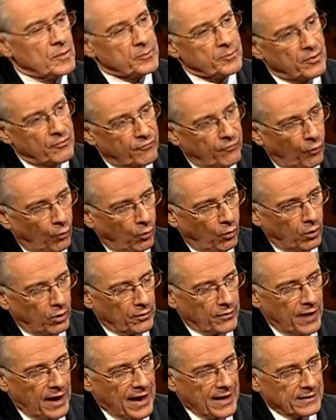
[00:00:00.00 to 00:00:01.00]
But
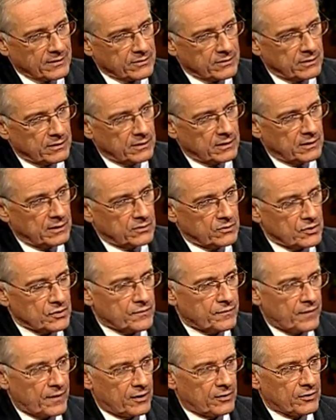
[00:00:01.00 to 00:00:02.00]
before that,
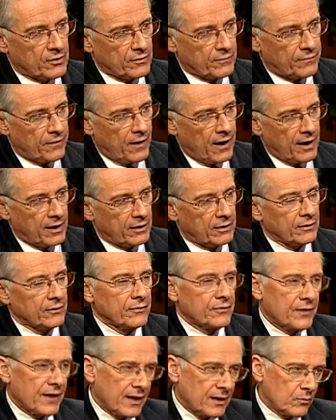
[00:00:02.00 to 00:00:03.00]
just failure to file,
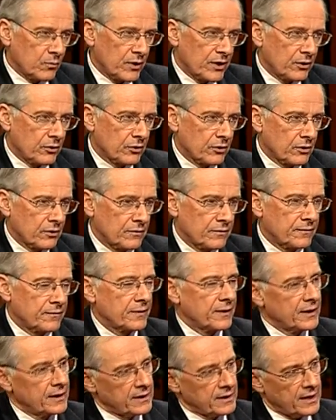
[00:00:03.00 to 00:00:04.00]
then we could have
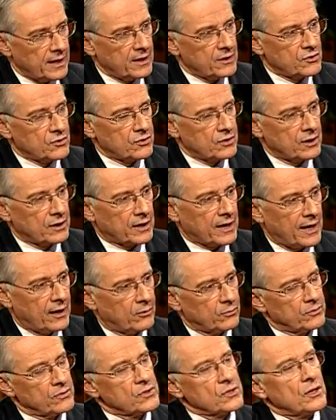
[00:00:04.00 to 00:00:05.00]
engaged the
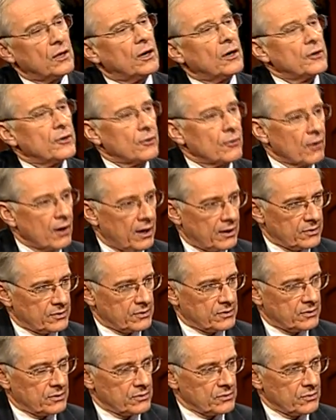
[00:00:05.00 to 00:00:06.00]
accountants under
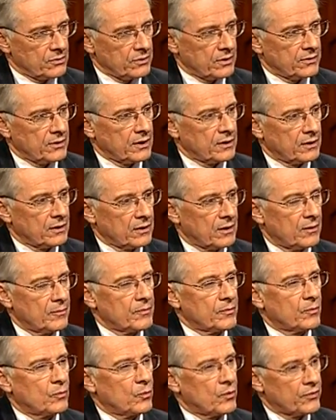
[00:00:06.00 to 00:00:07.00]
us so that they can
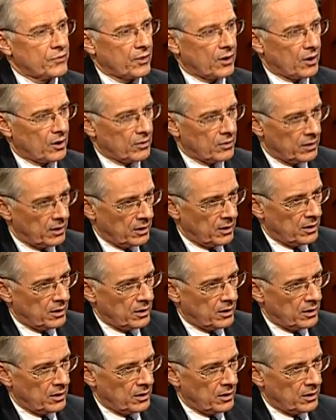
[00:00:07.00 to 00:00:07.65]
come with our